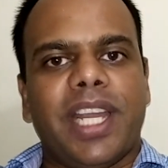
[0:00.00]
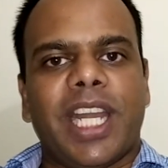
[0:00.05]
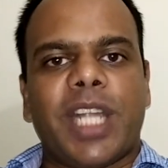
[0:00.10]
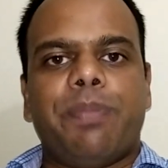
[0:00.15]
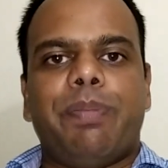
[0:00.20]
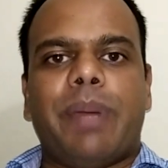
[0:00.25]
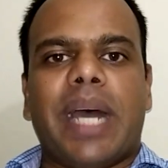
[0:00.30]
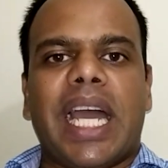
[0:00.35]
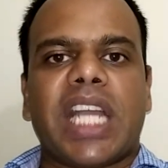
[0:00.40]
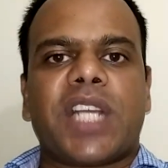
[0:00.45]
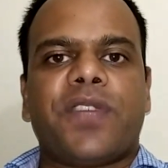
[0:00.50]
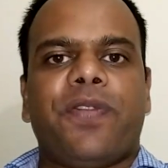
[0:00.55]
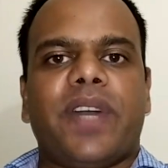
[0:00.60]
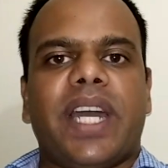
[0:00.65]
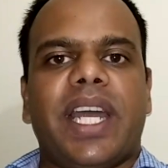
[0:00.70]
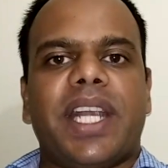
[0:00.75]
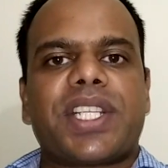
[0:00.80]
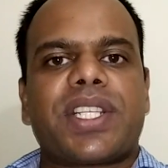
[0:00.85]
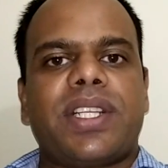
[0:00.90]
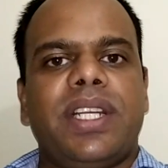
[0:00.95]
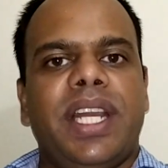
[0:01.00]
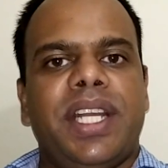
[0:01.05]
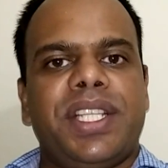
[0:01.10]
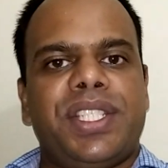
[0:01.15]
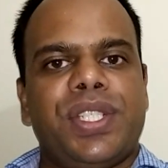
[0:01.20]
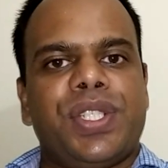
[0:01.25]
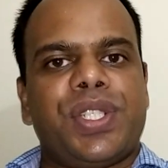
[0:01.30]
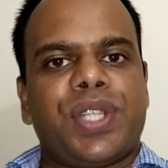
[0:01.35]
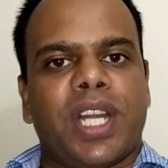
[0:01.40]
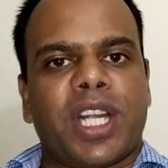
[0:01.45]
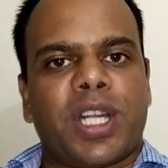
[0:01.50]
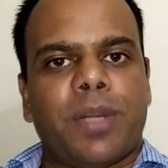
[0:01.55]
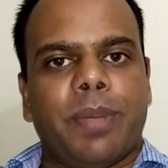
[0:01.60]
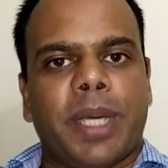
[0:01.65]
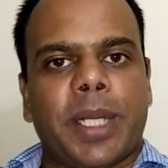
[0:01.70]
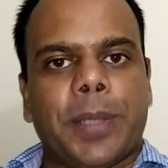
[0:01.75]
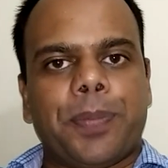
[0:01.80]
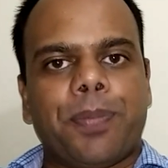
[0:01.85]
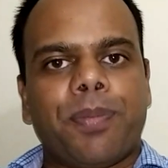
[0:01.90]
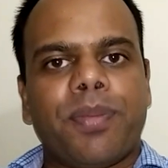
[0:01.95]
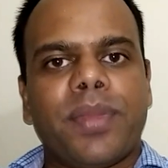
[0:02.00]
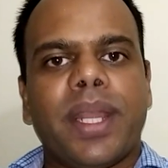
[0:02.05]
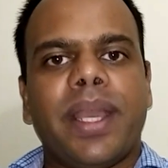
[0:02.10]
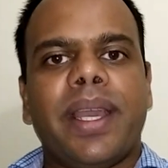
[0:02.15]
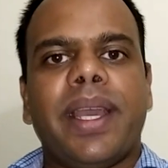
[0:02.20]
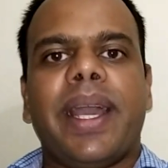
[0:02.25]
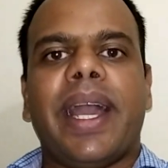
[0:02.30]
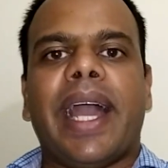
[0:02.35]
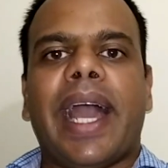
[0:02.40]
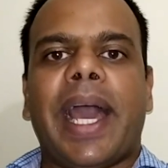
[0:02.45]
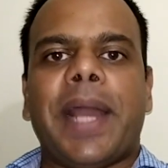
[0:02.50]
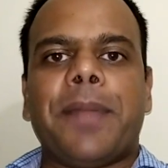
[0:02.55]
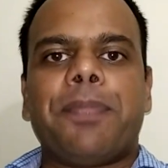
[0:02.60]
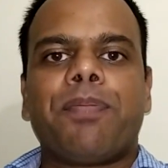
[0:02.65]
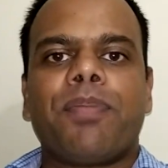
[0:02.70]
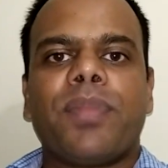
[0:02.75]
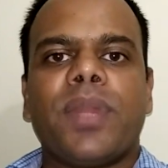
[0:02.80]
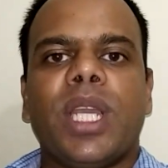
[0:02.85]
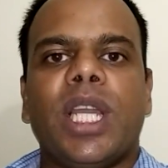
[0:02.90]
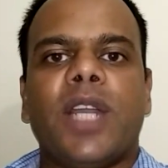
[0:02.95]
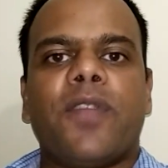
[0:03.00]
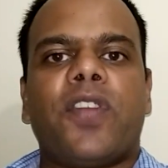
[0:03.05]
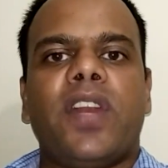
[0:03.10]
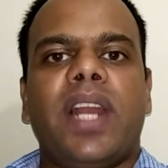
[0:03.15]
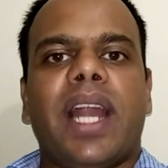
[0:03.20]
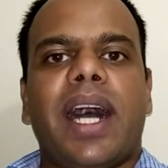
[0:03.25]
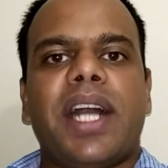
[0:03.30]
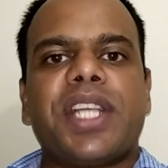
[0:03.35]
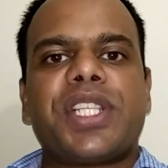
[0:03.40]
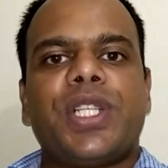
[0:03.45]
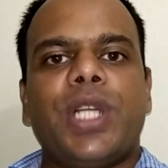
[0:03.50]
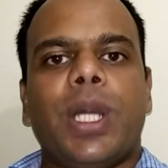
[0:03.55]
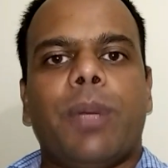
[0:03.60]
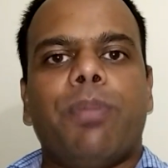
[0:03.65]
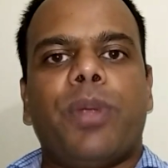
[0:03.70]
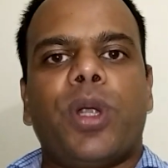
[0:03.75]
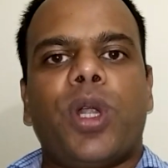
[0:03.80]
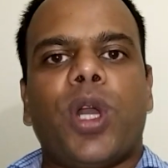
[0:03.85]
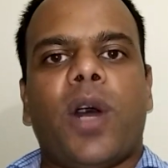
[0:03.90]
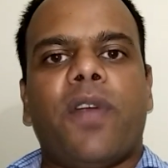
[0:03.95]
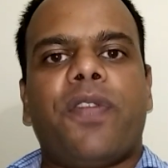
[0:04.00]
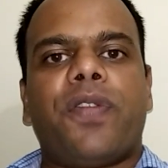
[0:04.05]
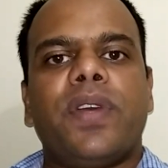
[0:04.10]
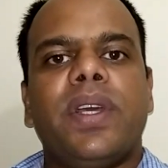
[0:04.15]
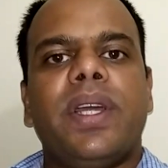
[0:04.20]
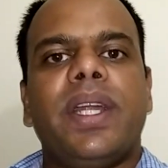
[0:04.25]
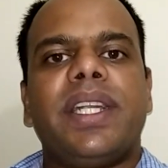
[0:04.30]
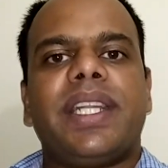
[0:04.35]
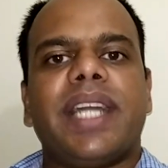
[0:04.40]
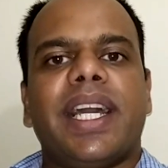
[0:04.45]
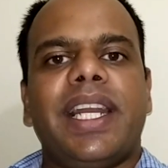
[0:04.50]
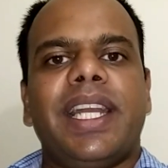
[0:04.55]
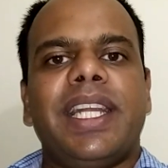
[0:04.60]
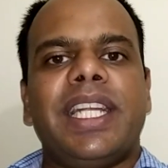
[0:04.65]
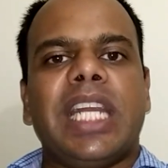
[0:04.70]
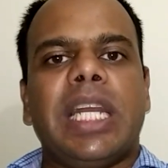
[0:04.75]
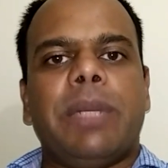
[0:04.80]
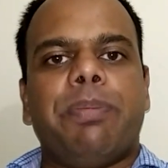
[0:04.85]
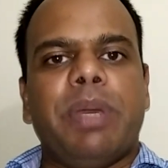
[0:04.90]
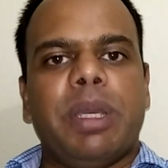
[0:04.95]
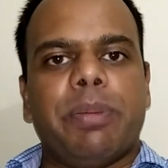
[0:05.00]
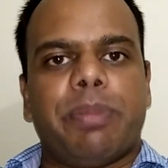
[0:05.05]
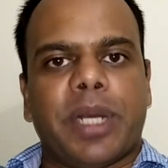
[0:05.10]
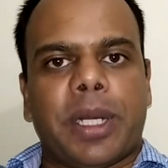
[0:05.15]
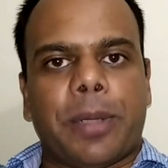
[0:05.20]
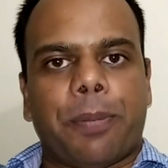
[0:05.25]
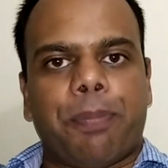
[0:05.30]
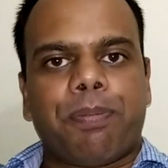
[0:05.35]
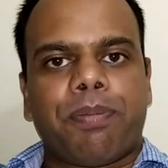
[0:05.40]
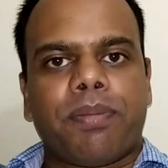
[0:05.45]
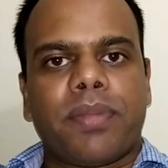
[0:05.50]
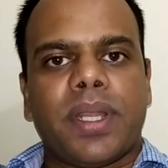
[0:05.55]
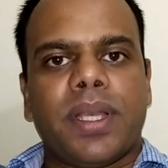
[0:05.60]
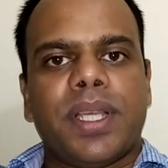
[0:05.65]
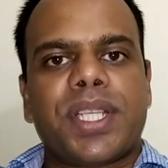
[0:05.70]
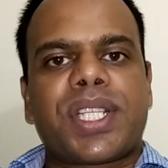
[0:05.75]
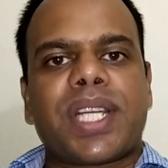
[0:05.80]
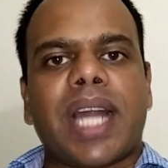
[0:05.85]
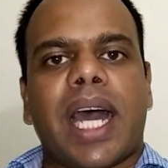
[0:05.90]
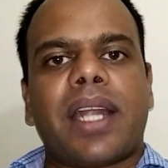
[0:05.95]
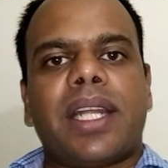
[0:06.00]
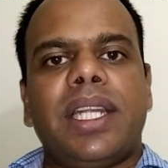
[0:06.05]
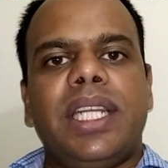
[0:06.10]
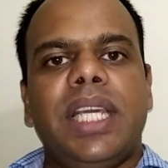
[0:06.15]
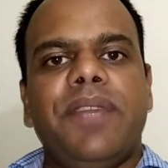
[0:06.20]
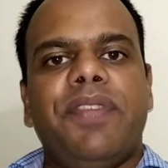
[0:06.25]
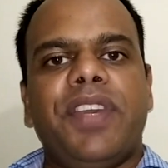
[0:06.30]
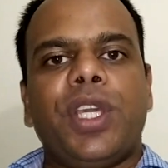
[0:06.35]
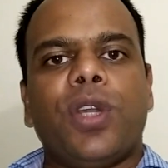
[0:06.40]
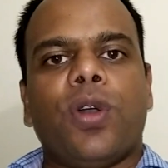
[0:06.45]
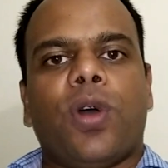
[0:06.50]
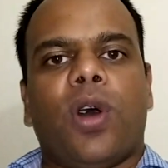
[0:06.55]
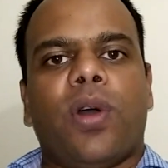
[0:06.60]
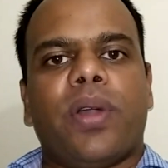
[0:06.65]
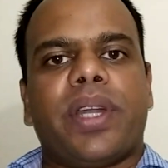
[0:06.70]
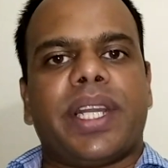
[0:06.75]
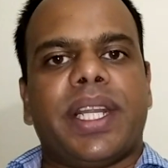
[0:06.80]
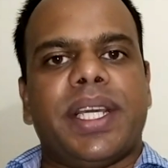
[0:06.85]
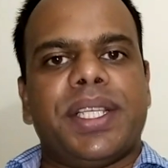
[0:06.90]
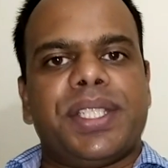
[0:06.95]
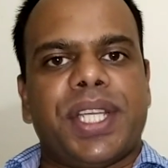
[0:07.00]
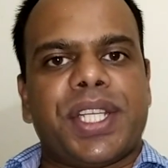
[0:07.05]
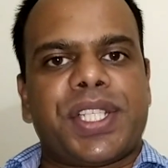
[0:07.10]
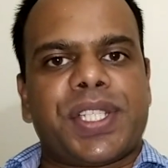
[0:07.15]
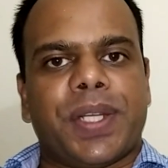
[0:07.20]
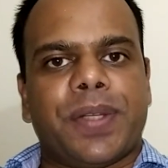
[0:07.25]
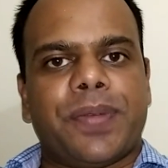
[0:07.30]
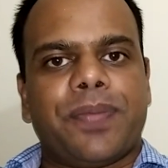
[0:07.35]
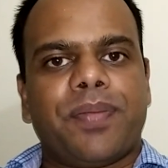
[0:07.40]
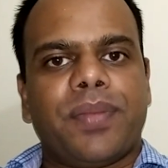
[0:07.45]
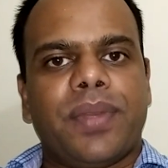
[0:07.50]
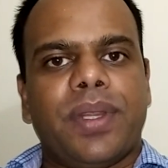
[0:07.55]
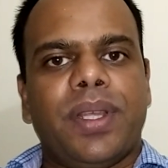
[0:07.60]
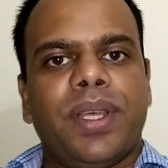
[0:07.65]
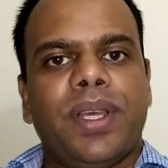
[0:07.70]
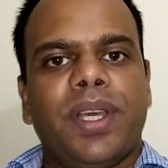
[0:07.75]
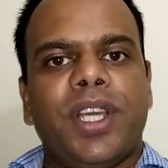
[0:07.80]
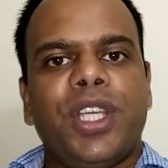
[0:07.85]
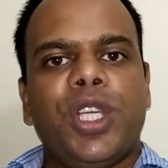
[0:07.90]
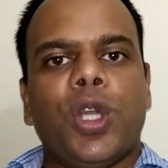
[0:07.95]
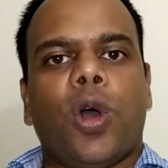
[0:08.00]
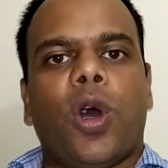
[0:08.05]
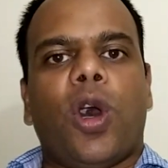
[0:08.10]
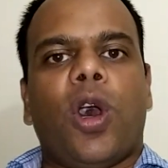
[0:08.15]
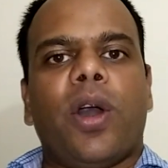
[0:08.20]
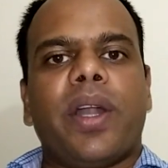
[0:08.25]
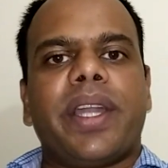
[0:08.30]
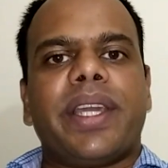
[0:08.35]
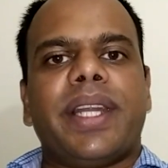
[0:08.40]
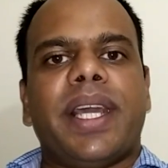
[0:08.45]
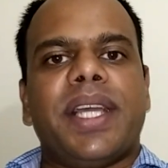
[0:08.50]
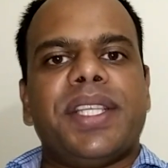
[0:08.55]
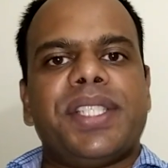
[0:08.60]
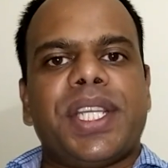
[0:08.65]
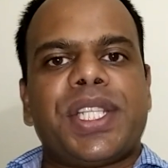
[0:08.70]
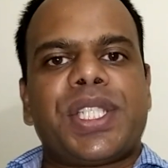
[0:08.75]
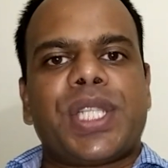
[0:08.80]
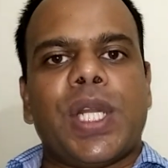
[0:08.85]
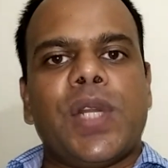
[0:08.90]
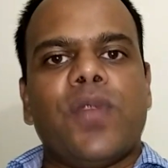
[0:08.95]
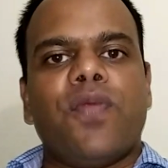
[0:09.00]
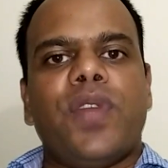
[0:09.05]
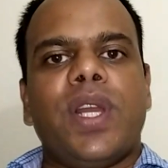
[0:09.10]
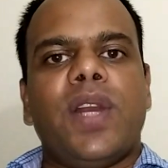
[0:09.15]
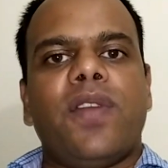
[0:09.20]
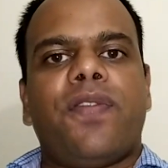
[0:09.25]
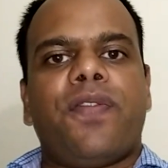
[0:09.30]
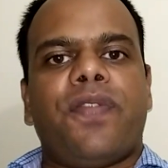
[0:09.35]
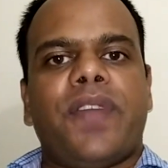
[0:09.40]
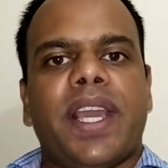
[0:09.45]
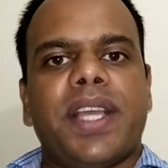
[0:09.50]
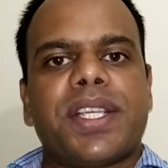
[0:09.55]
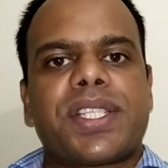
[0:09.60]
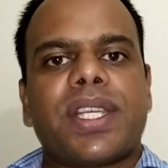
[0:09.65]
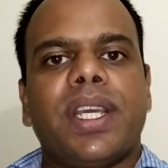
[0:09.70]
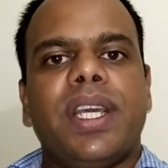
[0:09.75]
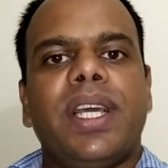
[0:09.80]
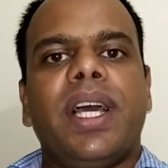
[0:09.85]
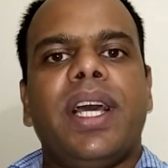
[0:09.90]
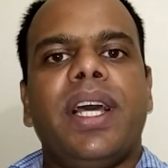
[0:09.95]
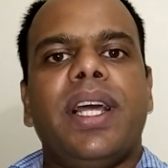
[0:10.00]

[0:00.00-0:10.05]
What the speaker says: It backfires, ladies and gentlemen. And if large number of talented people start leaving your organization will face